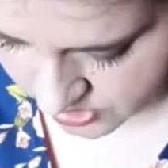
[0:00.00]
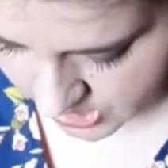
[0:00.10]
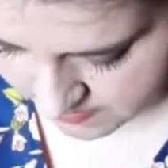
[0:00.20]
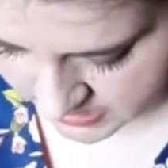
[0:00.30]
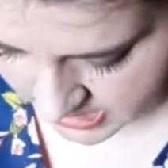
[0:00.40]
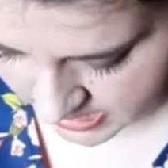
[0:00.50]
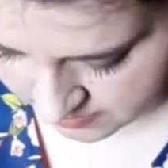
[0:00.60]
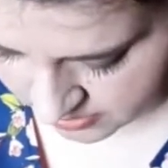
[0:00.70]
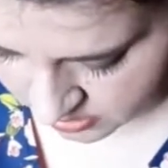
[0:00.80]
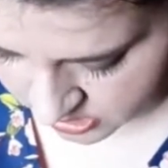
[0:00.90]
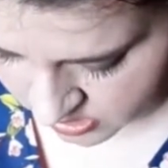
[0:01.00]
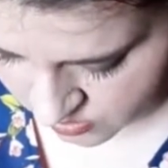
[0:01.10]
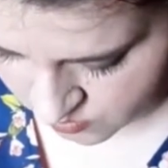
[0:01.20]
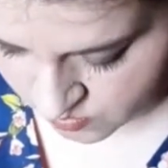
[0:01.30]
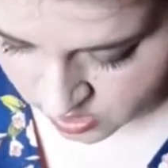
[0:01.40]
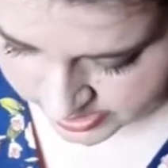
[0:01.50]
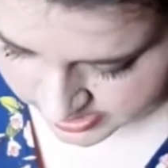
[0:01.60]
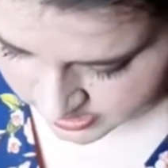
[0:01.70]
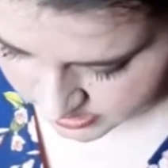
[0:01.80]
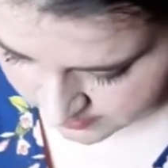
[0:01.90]
Shape Tape Glow
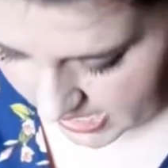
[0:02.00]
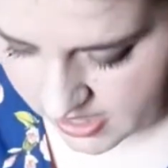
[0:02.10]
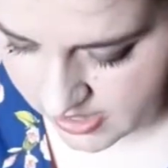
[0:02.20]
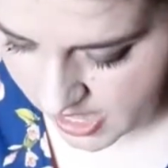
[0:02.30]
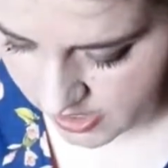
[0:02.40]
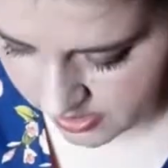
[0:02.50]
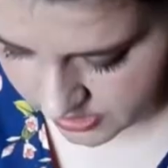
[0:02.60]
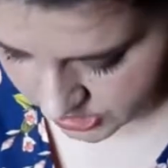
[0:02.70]
Wand, and I got the